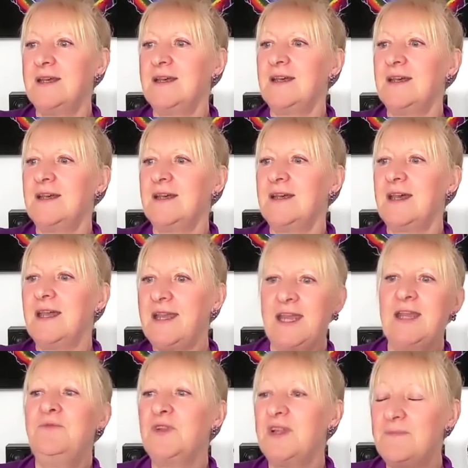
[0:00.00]
a handful
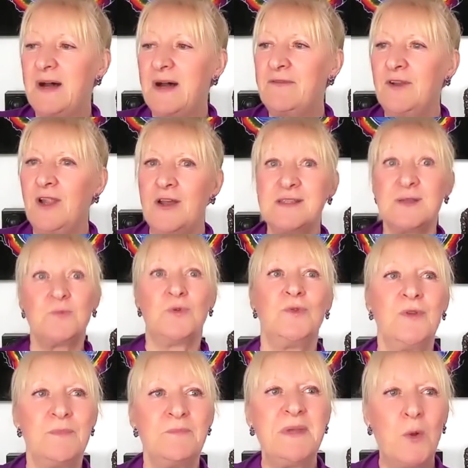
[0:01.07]
of buffaloes that will
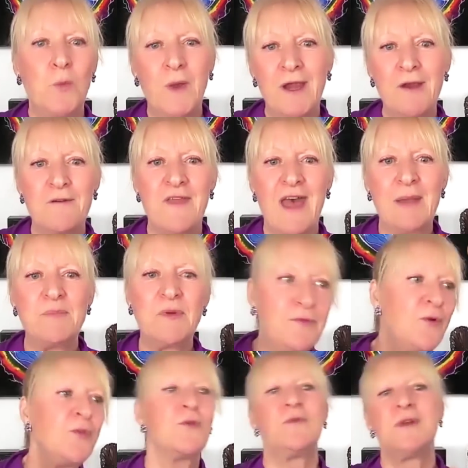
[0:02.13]
be aware of that
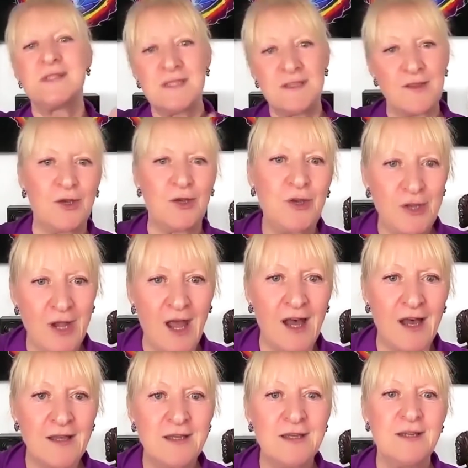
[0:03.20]
before the rest of the herd
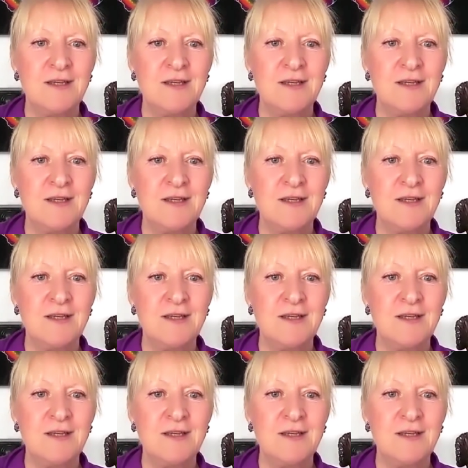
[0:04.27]
are,